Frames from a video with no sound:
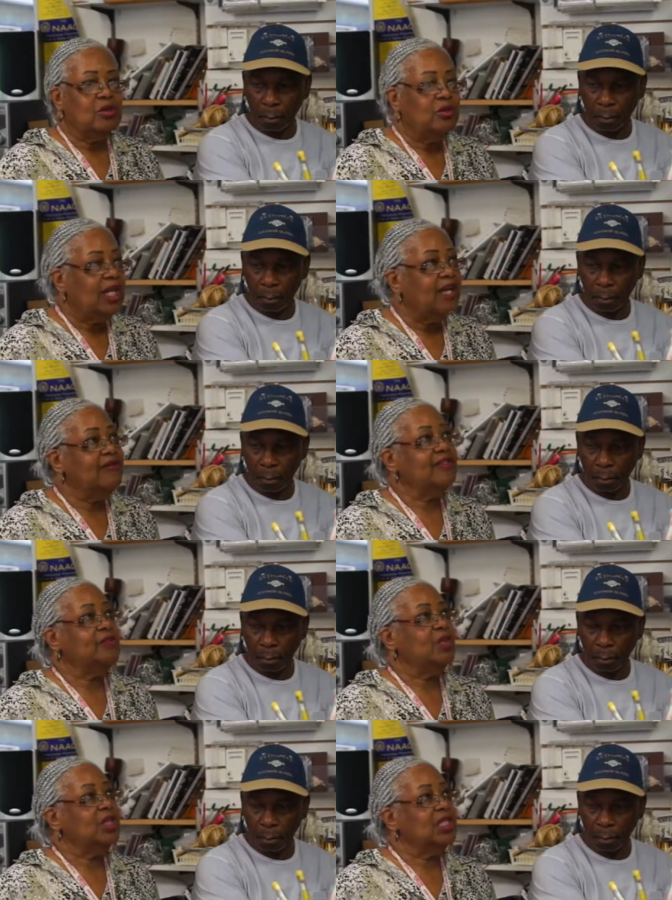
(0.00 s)
Speaker 1: who loves
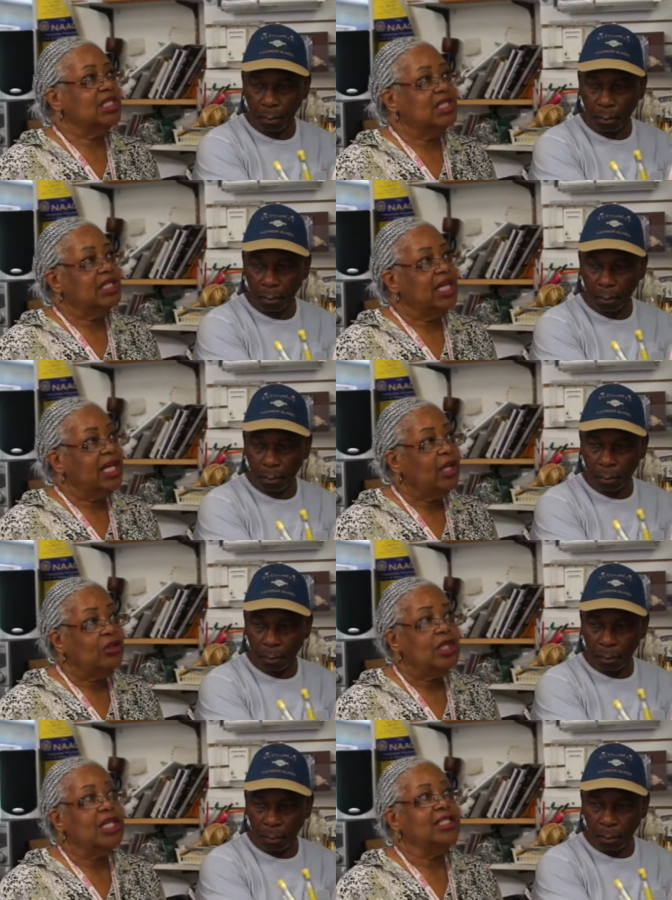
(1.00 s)
books
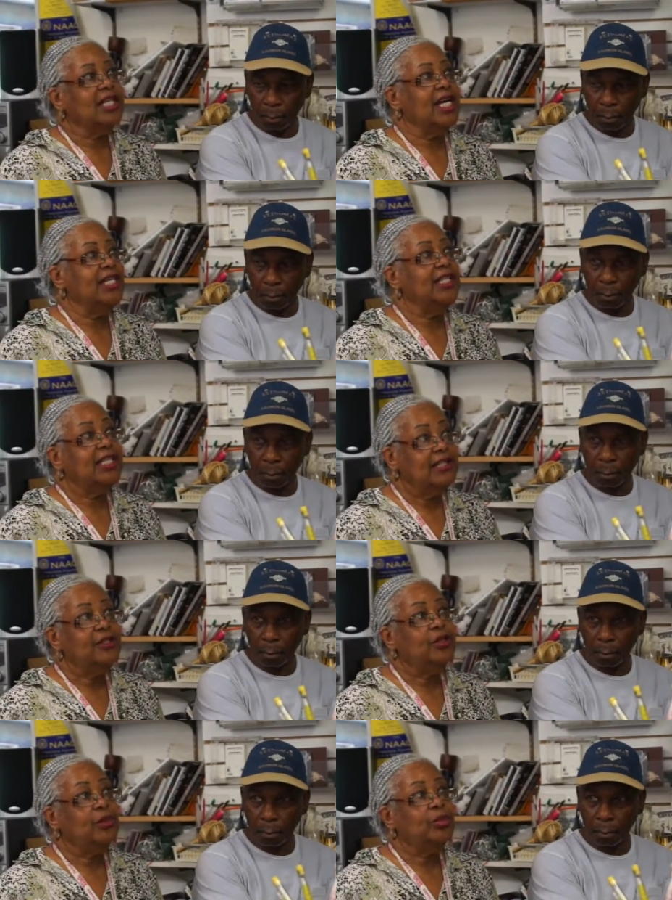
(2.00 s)
held on tightly
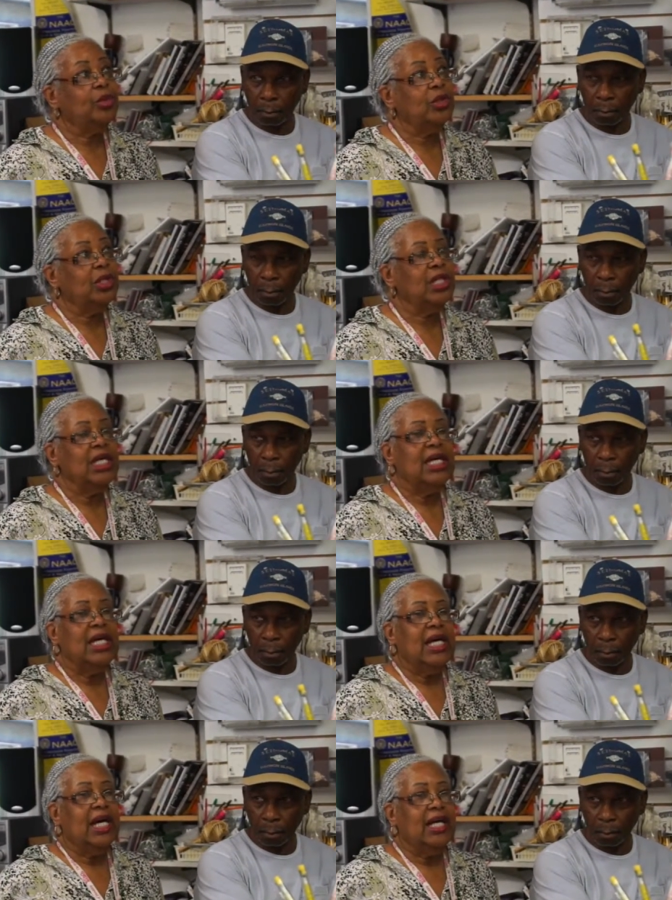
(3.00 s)
to a book,
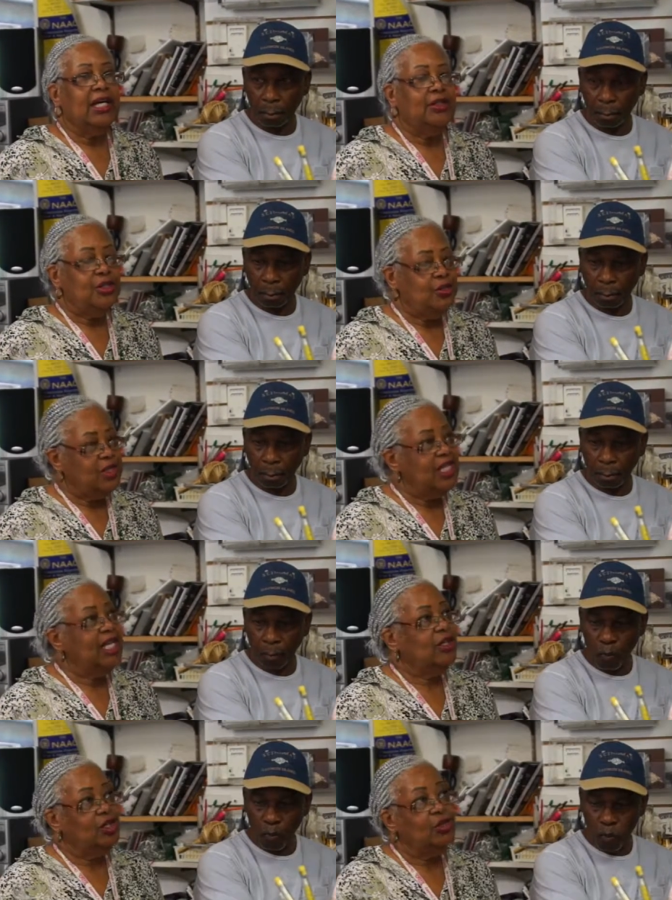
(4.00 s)
uh, knew the
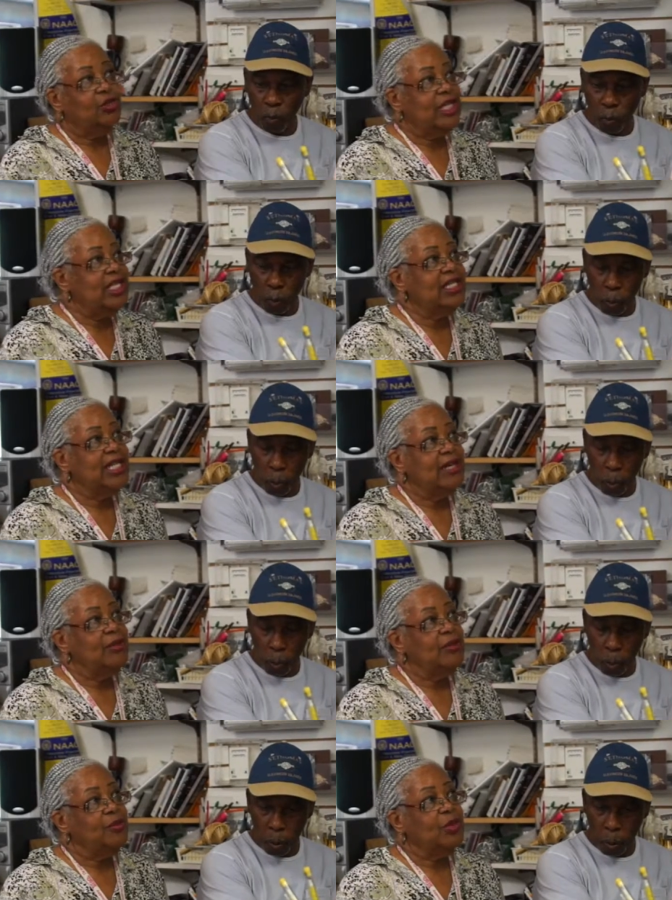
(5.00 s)
name, could read the
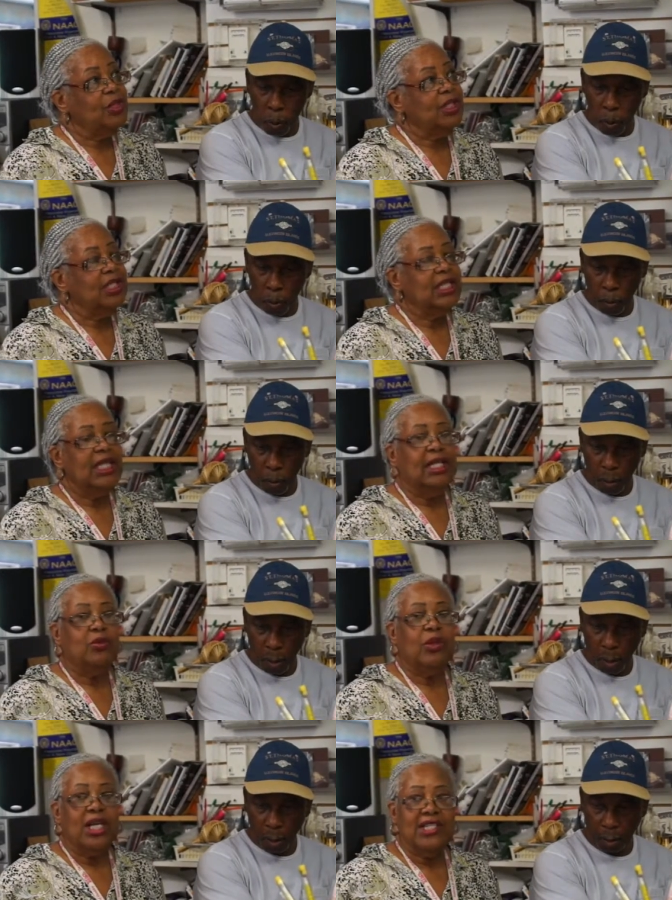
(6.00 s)
name of the book.
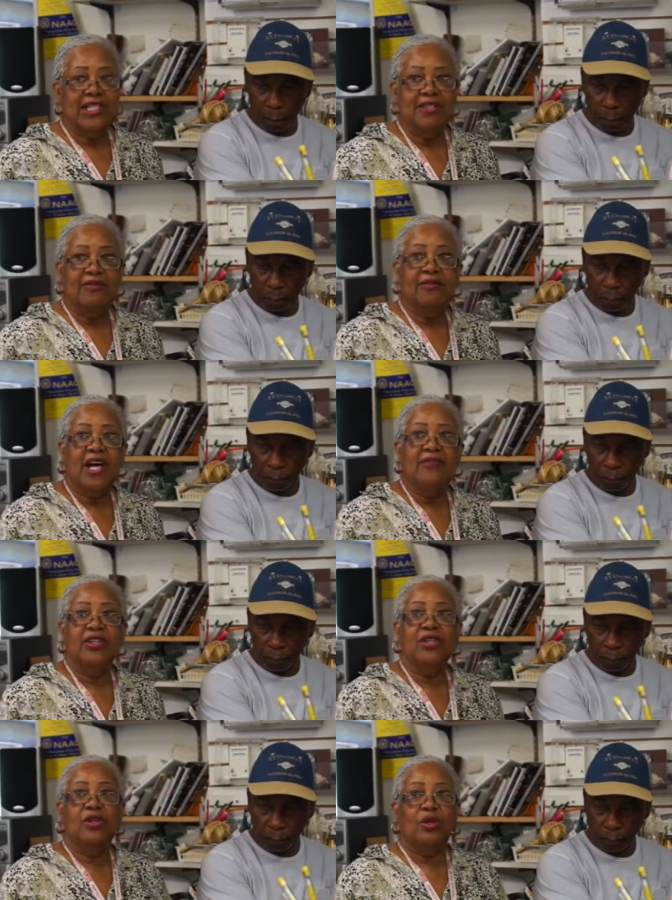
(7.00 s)
When I see the
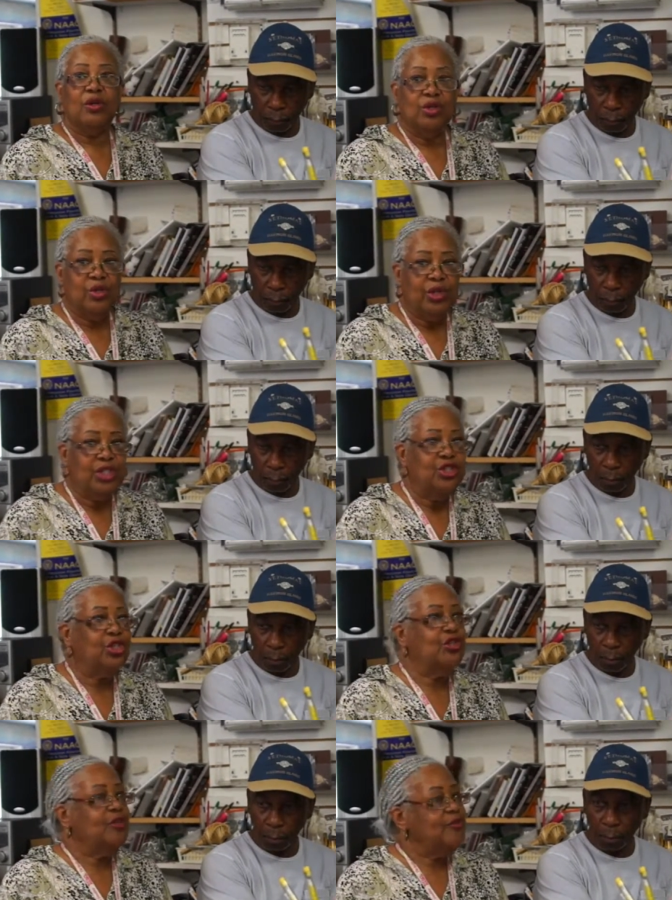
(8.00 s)
five-year-old who can
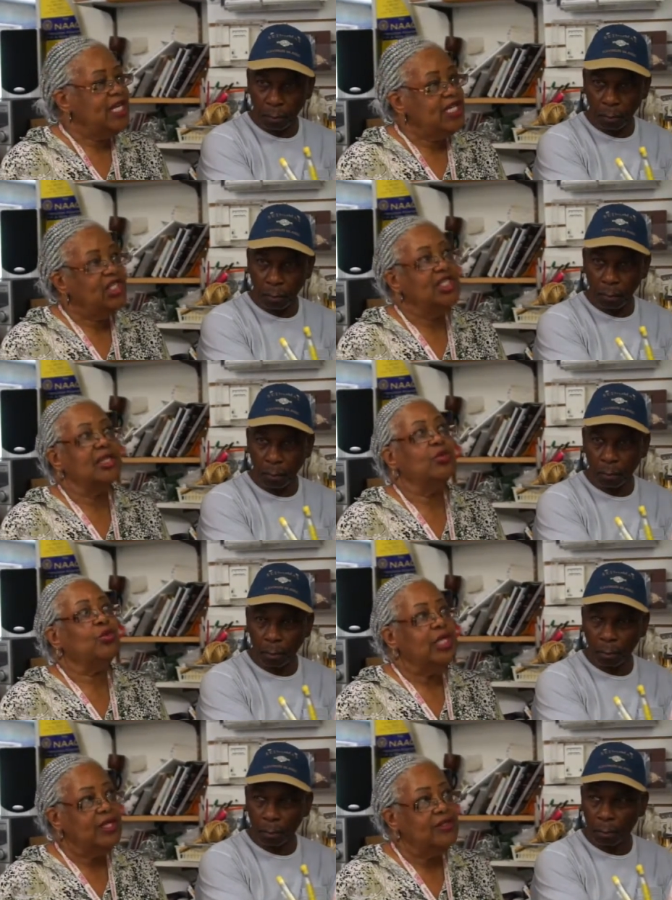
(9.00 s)
turn the pages and
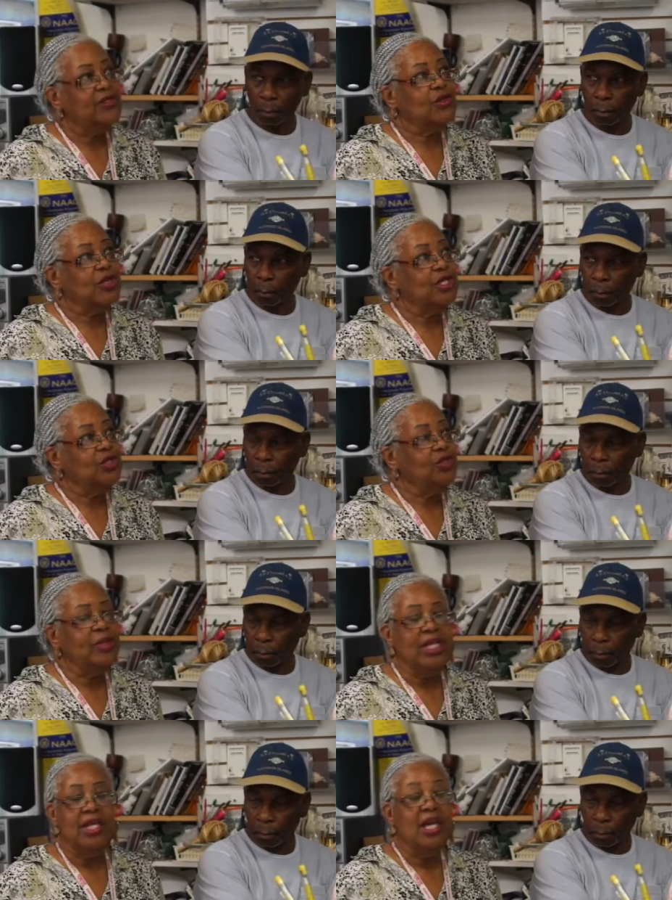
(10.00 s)
read the story to
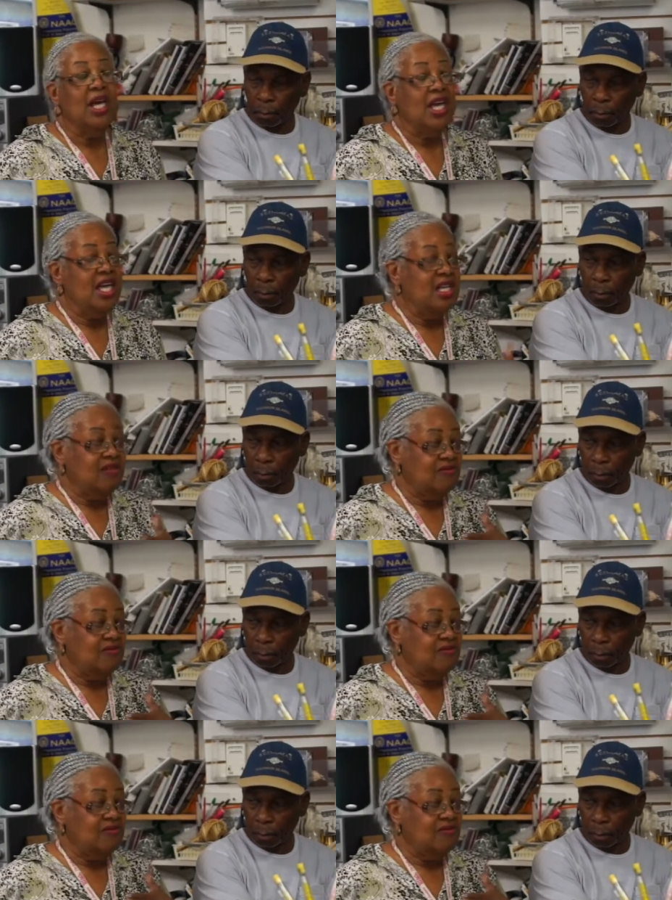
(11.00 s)
me, it